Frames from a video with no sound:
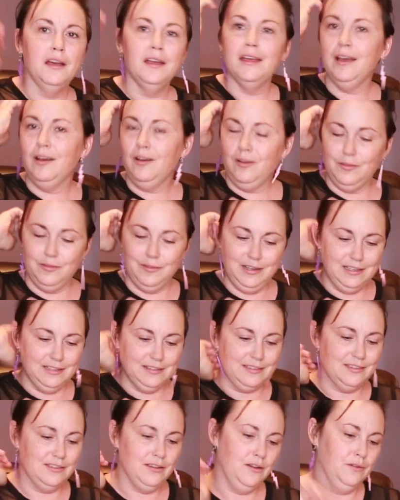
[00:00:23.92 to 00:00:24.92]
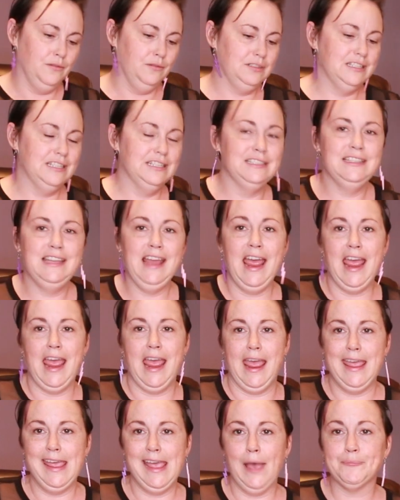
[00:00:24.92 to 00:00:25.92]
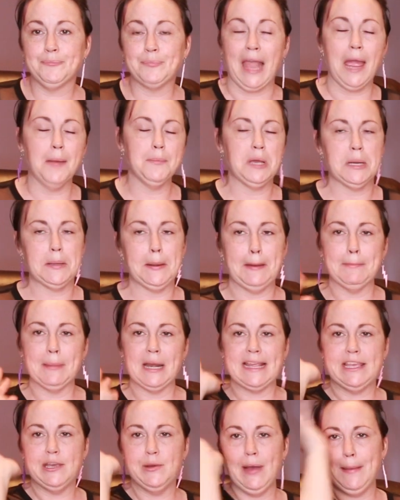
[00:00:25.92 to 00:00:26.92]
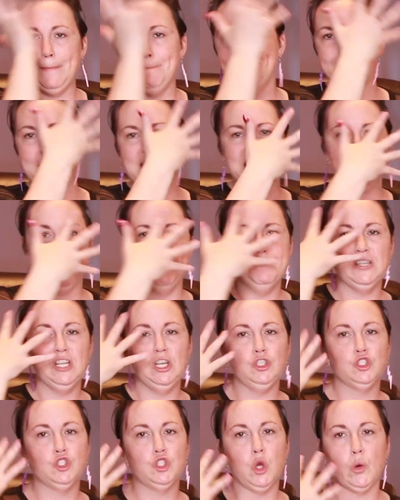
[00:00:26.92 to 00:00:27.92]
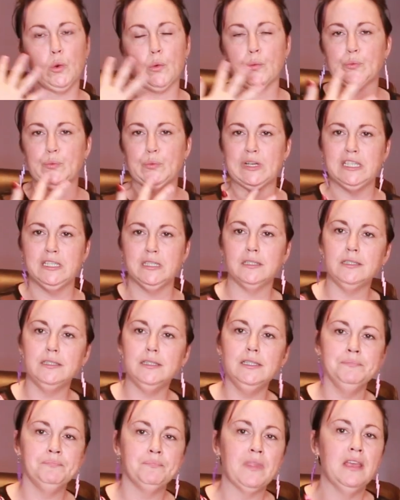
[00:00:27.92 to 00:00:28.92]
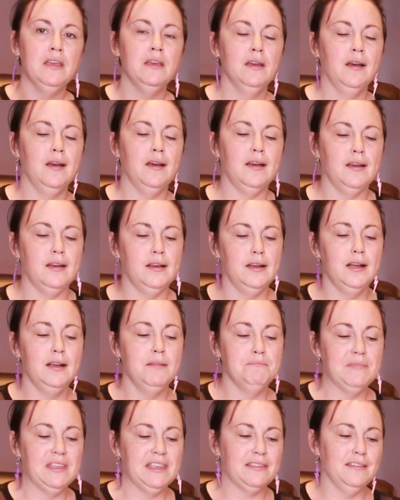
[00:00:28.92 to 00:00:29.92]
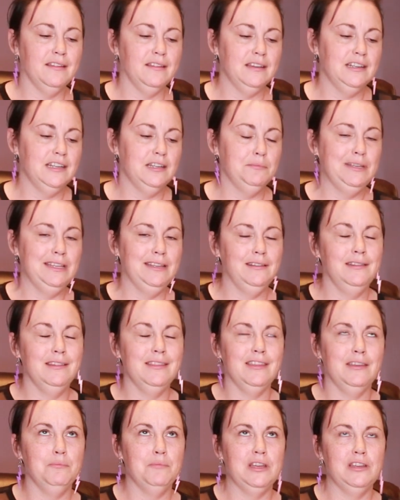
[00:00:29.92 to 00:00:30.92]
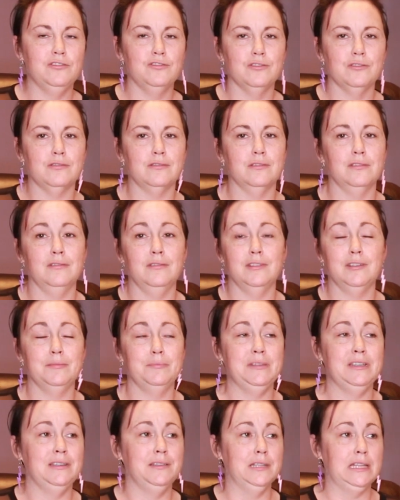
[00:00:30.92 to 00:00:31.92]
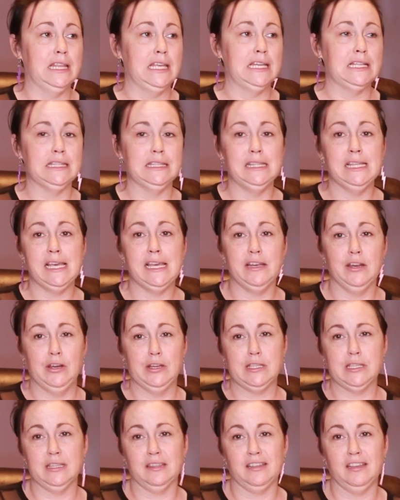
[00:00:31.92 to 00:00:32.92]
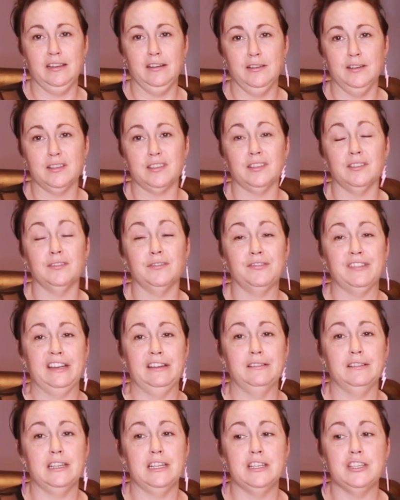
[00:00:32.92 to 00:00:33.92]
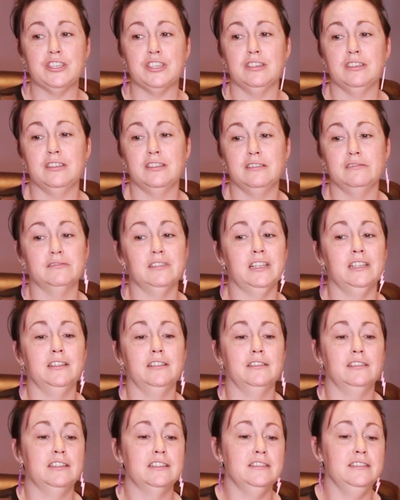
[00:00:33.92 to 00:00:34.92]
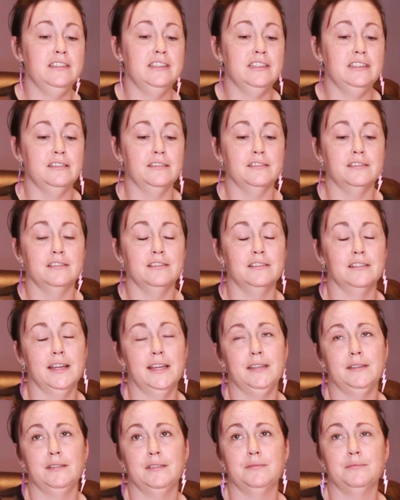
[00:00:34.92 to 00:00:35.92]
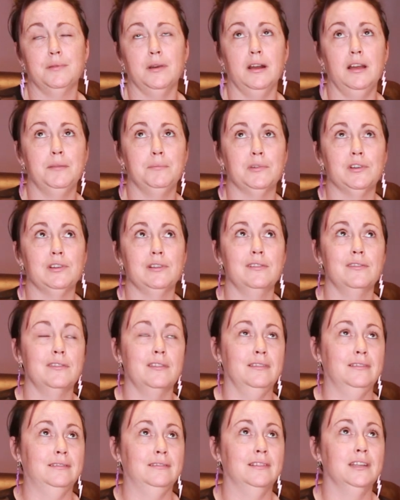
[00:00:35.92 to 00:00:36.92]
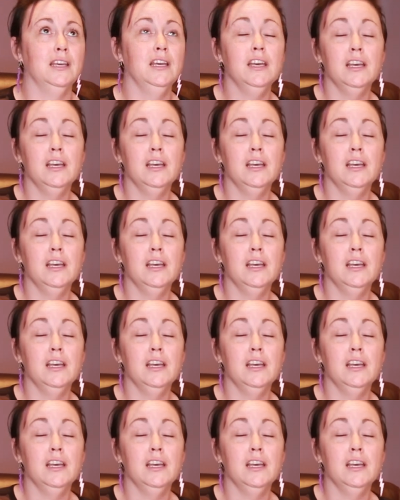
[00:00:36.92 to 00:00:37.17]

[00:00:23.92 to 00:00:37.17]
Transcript: Alright, so today I'm gonna bring you a makeup tutorial. It's not gonna be anything major. There's not gonna be like layers and layers of foundation and concealer and primers and